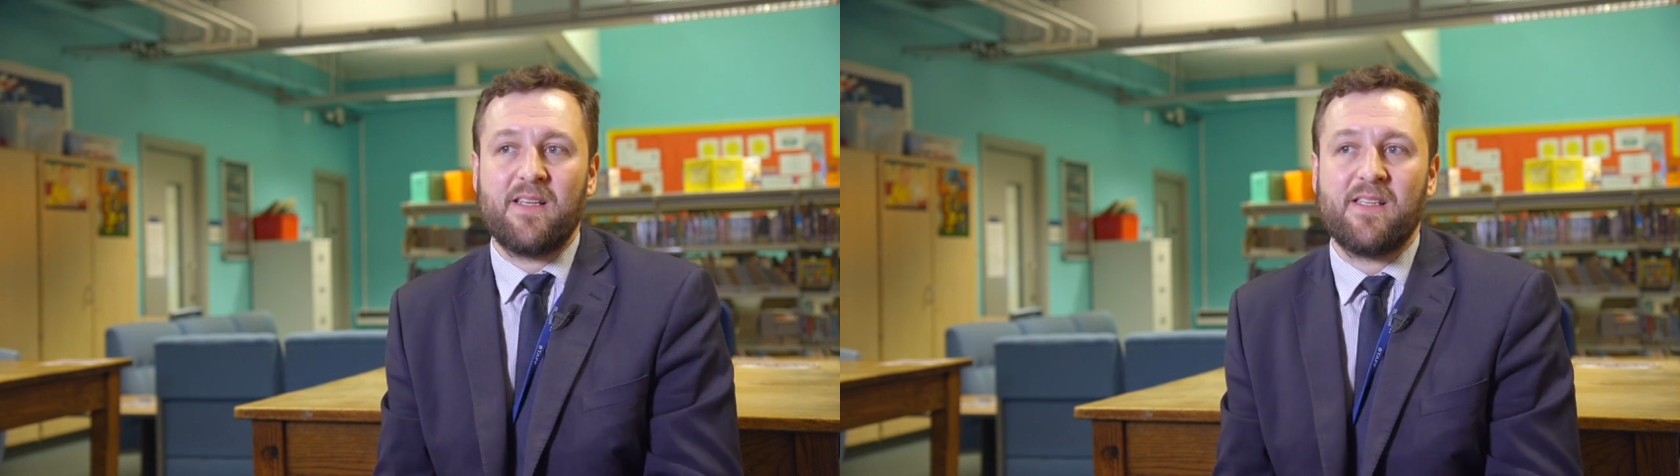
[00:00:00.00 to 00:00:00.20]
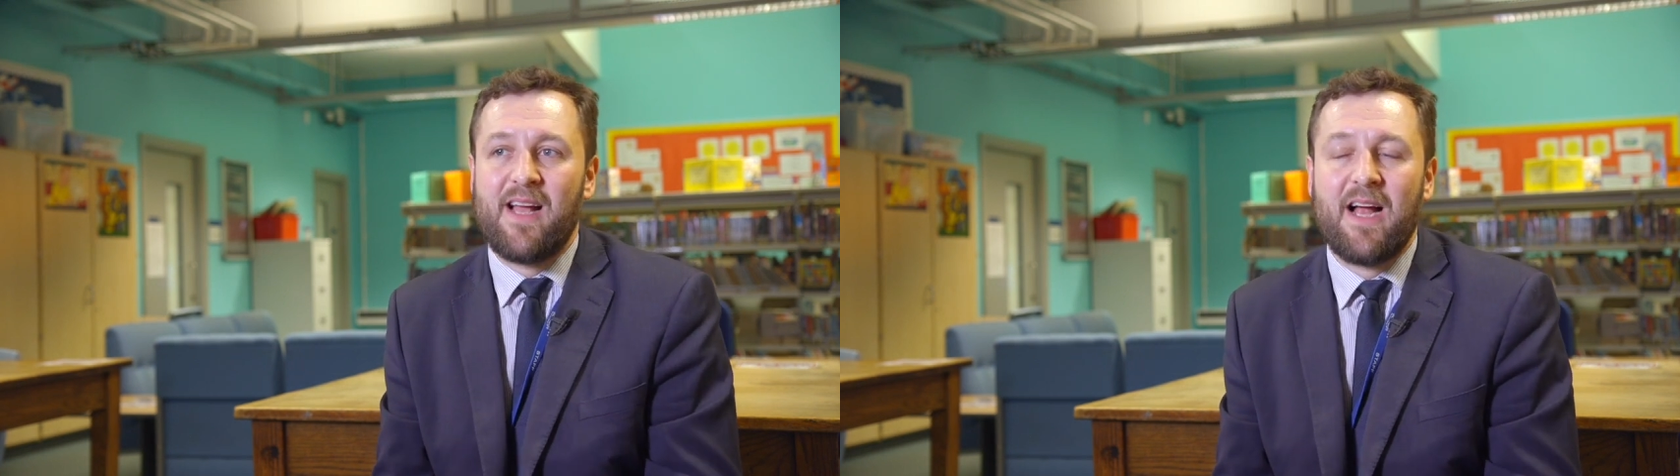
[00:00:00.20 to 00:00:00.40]

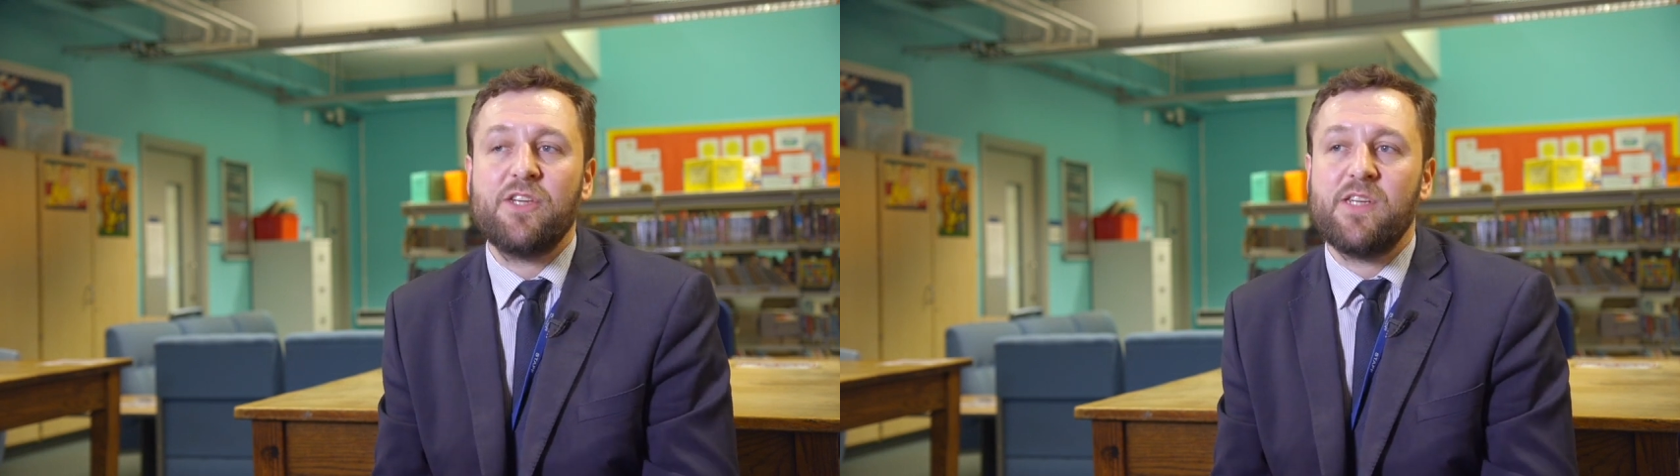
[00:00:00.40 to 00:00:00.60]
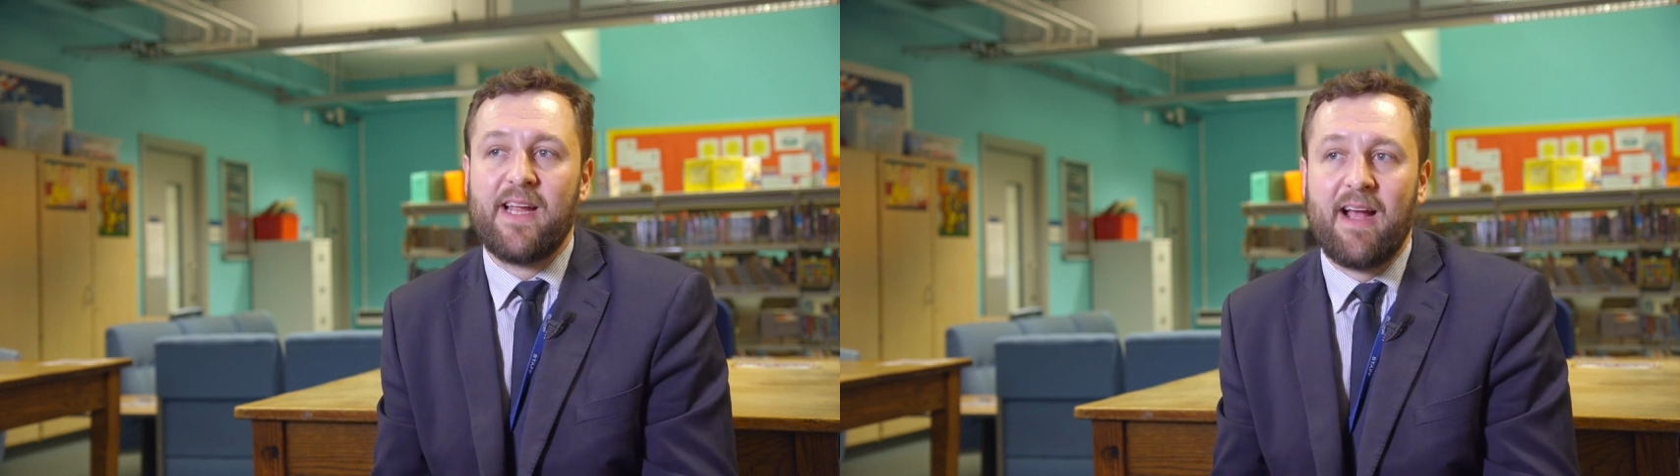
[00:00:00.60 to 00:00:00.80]
doesn't
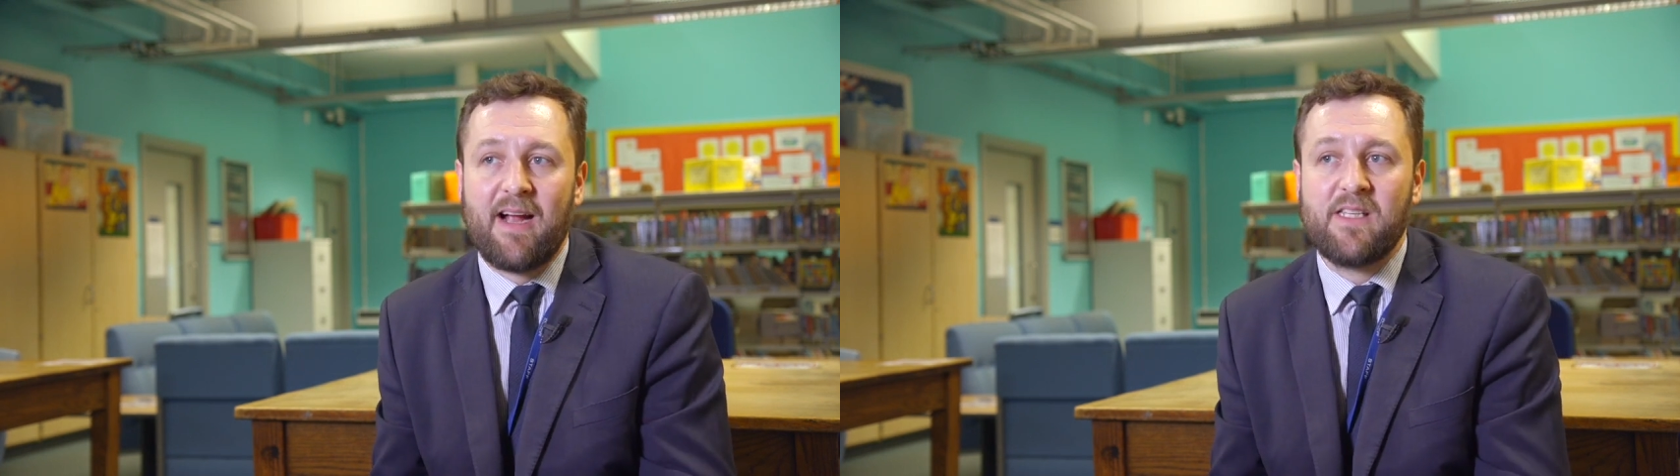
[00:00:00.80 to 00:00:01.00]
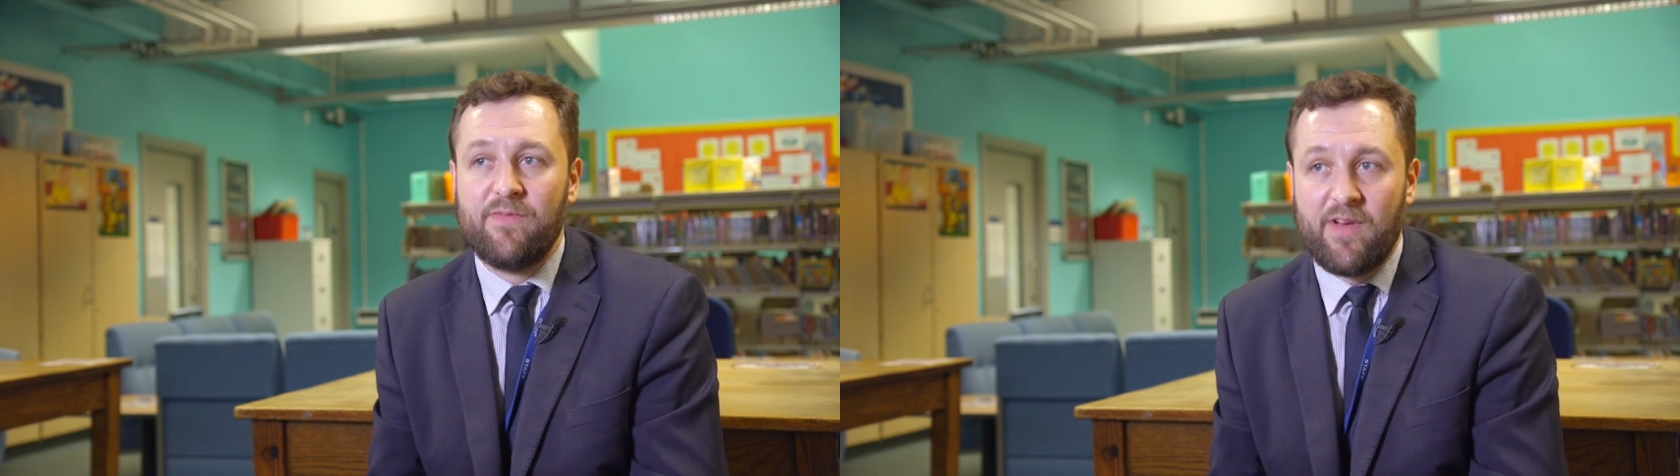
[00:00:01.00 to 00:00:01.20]
actually get
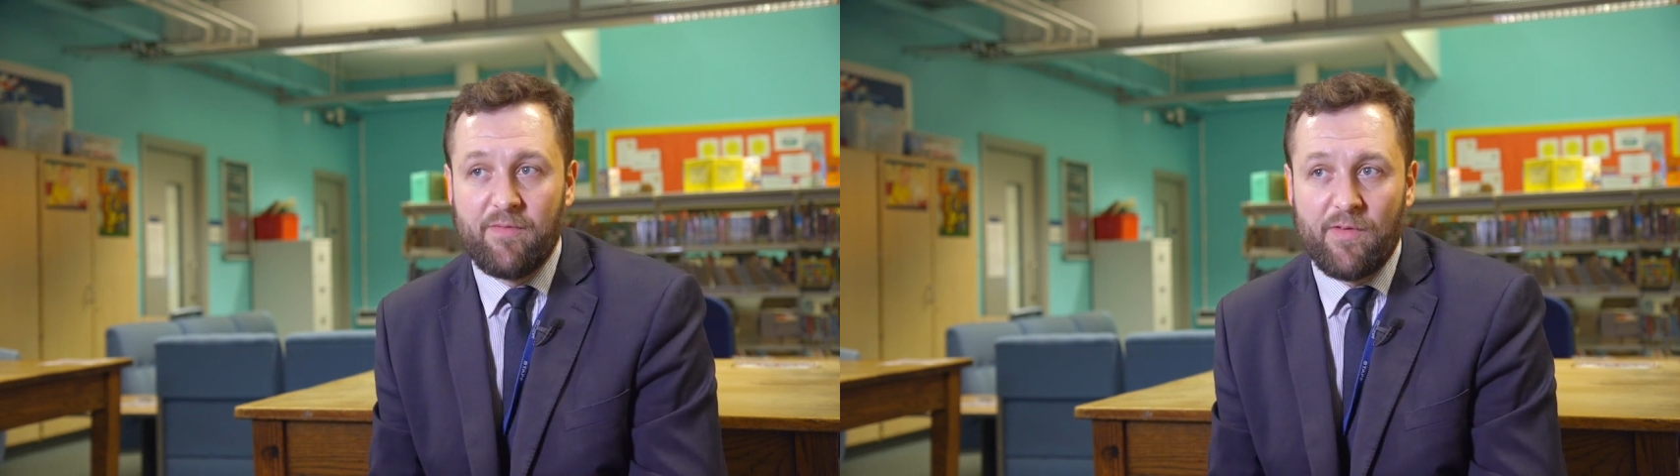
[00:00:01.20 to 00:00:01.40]
actively